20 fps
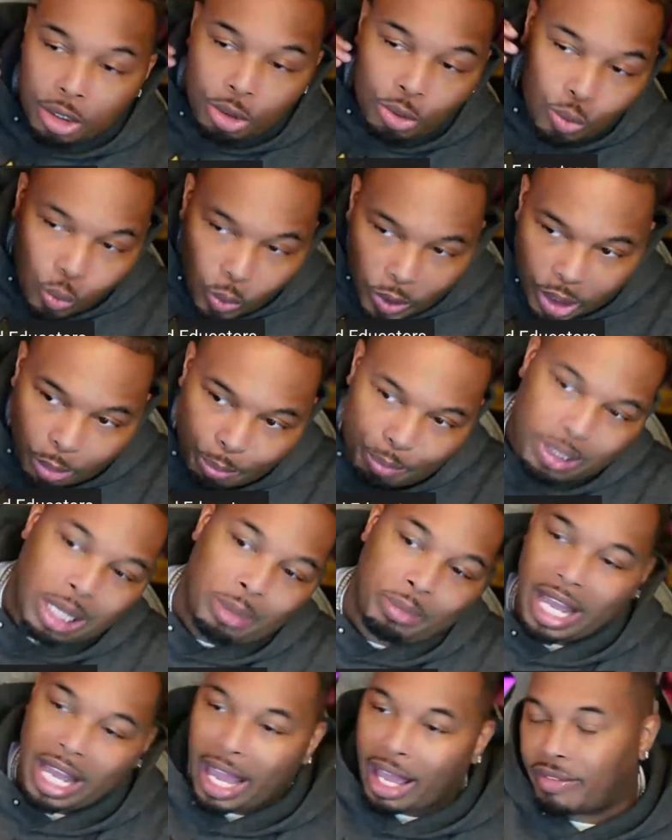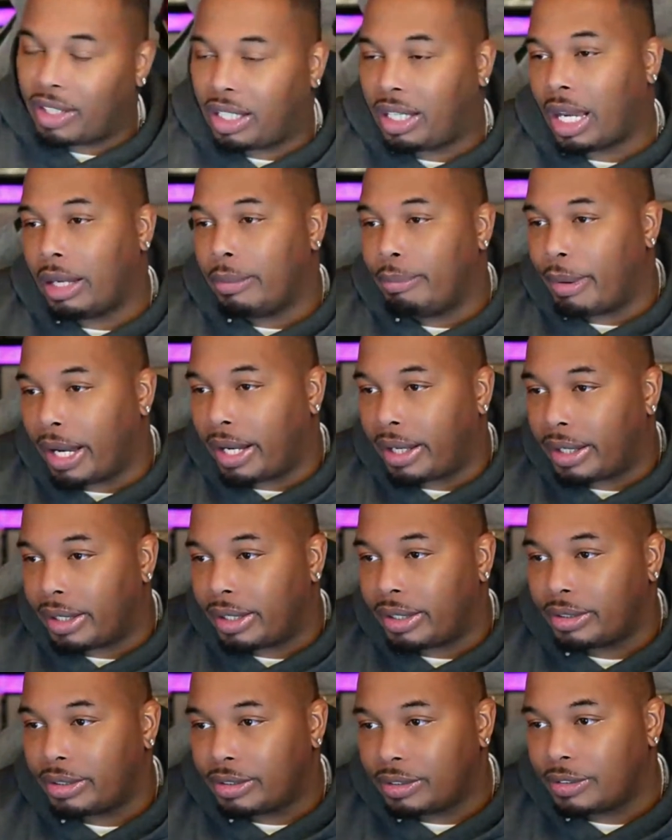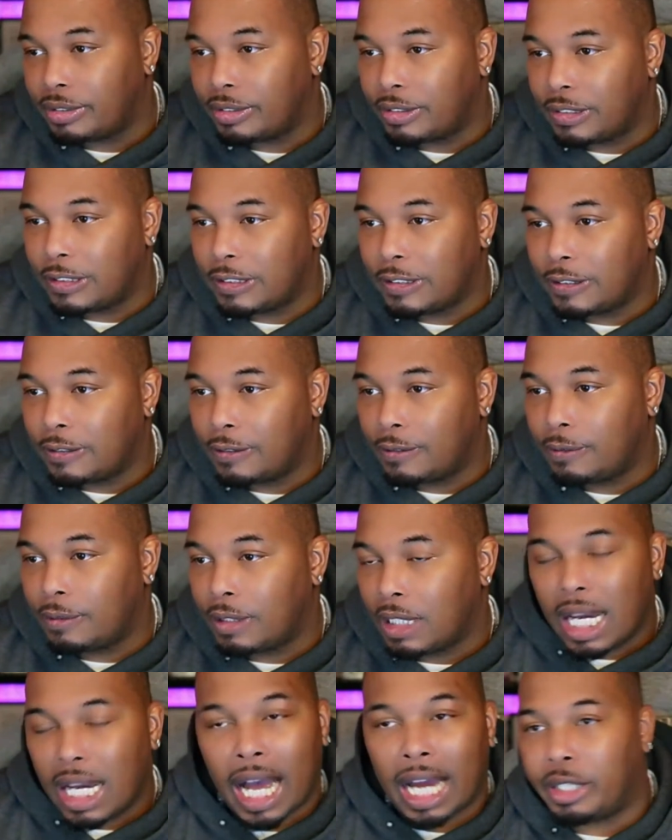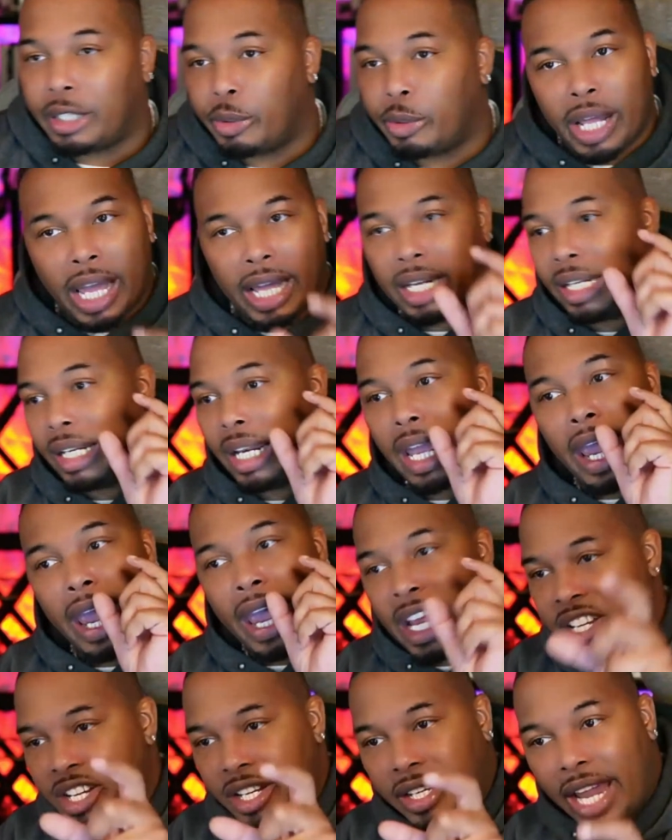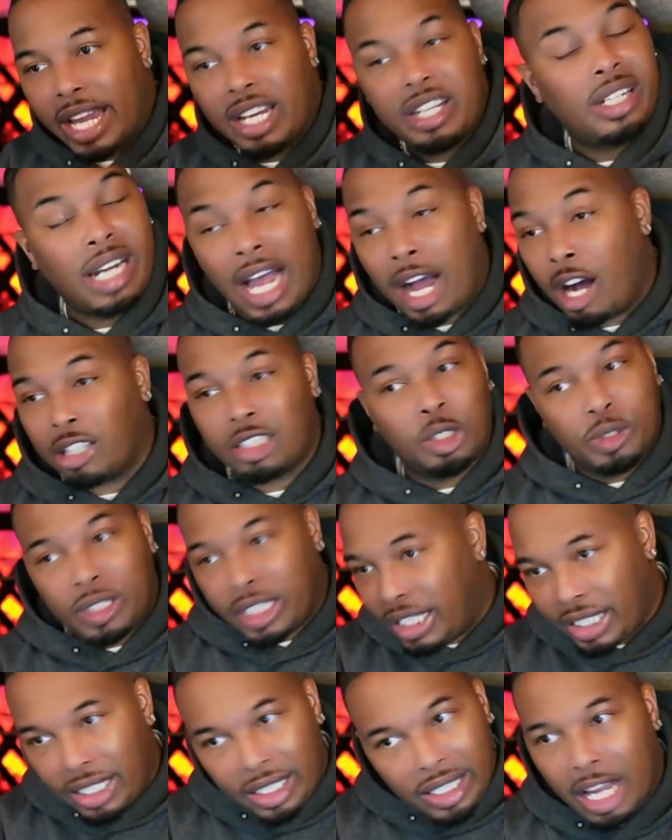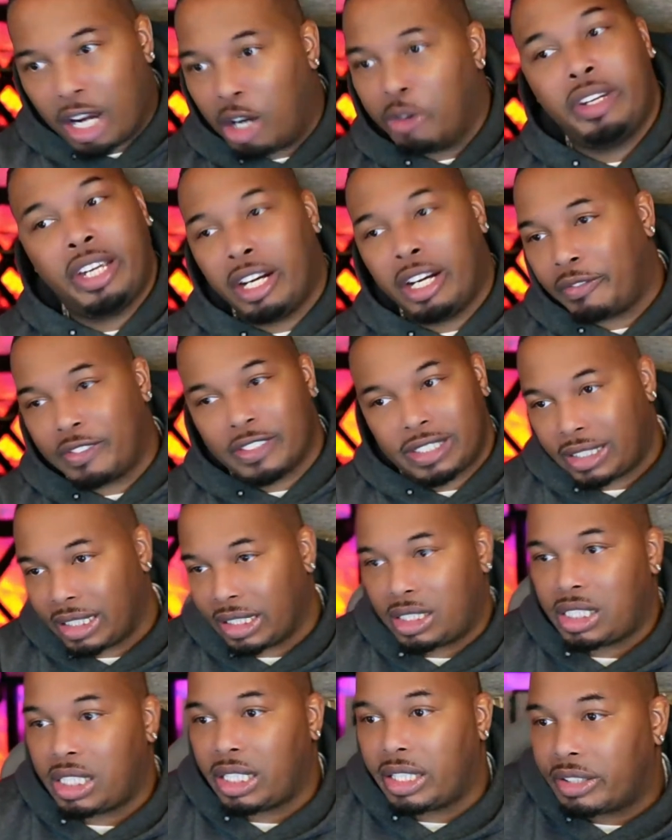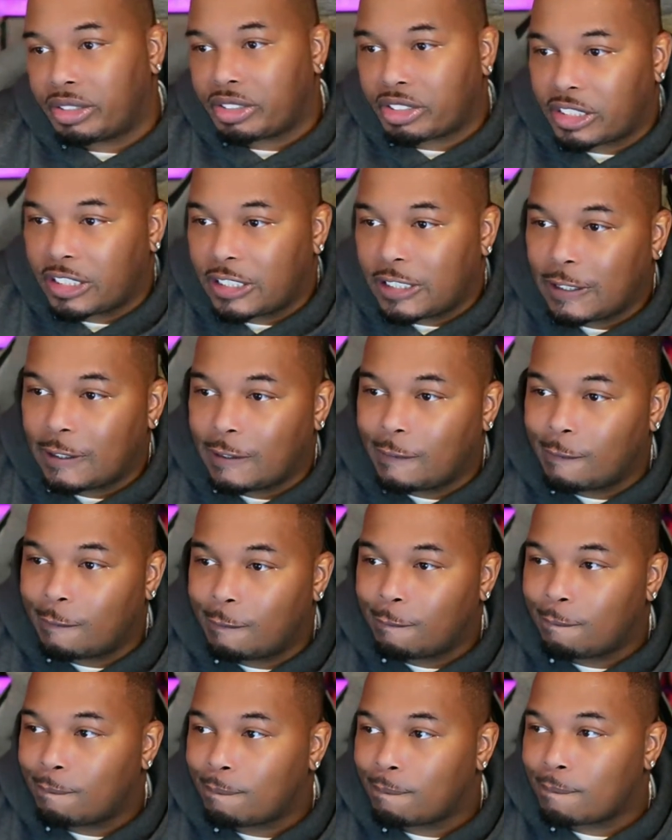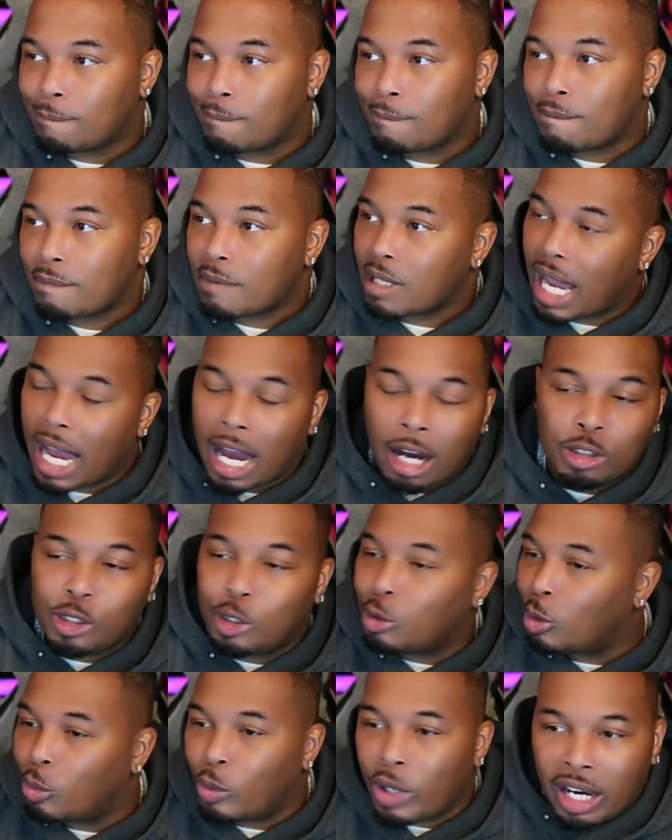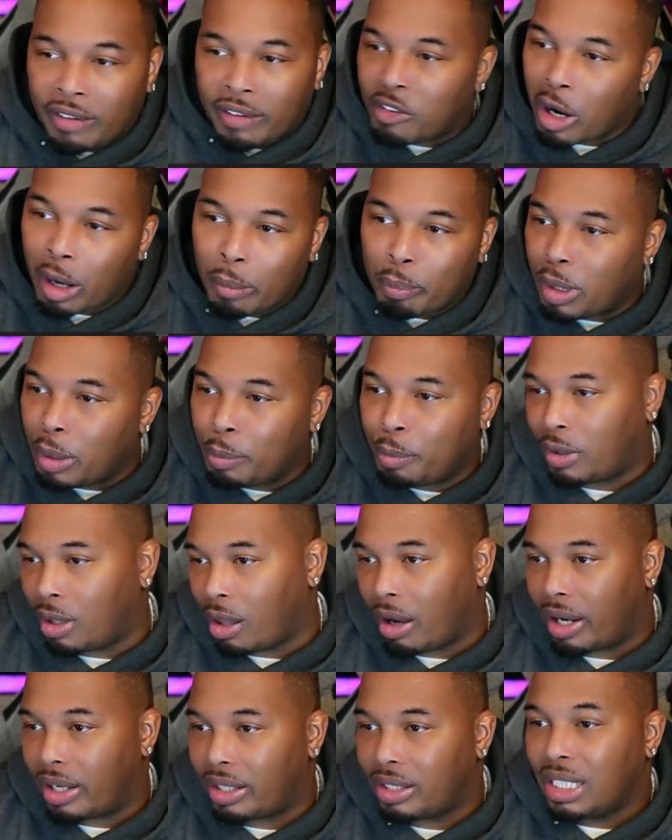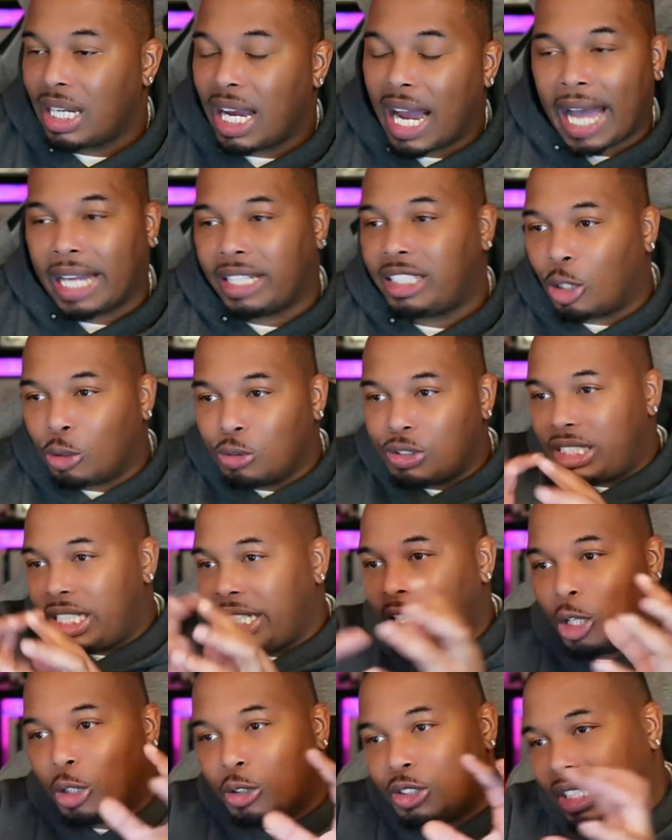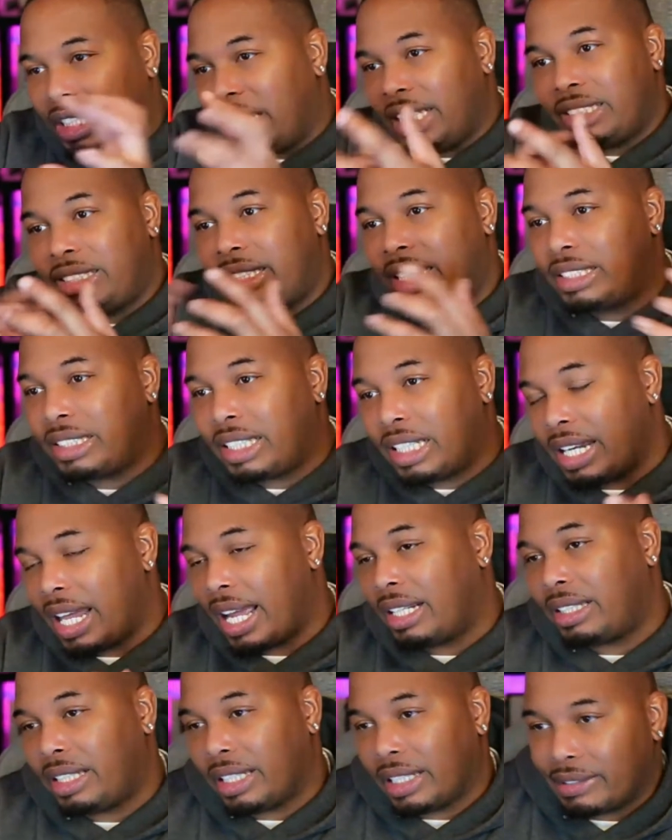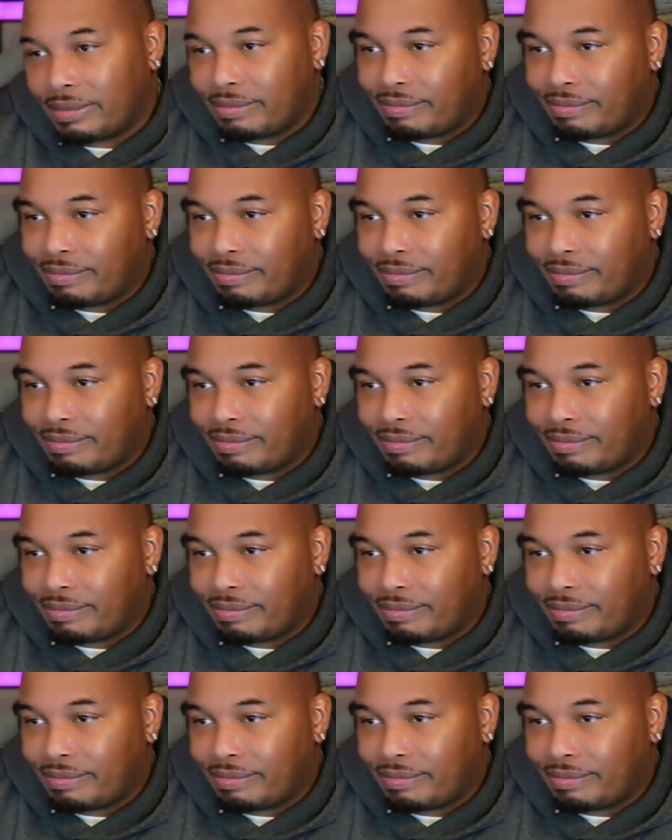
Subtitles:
will be able to advocate better. I do that in education. I also did in healthcare for 6 years. I'll do it wherever our people are. I don't see those things disconnected.